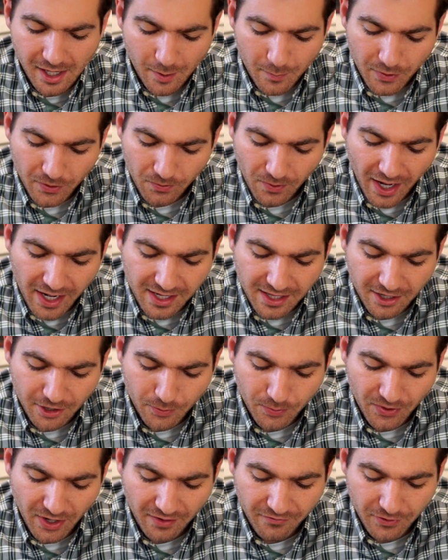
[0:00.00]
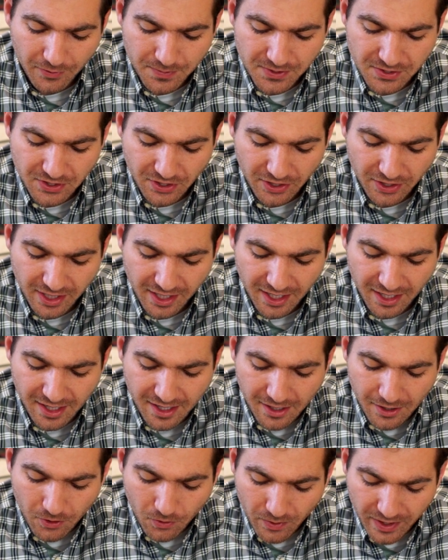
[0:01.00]
But right here in Proverbs 30,
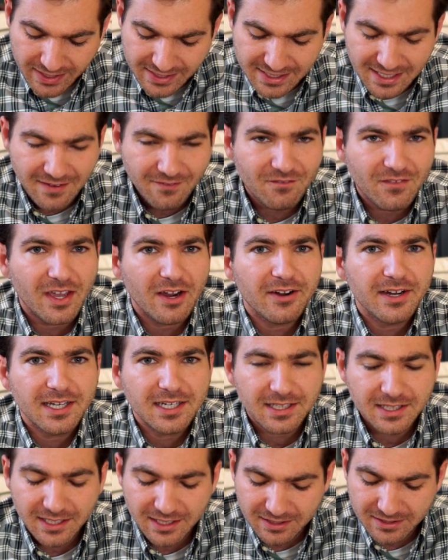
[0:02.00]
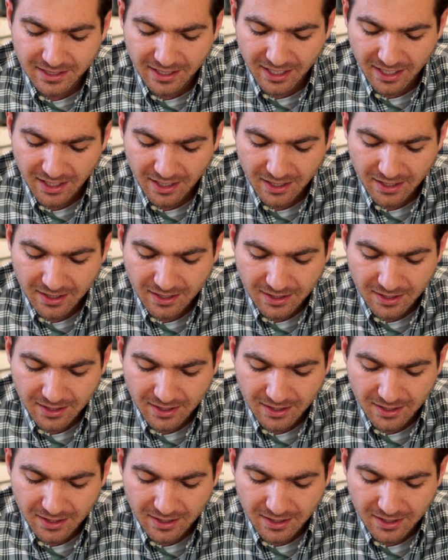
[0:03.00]
we see very clearly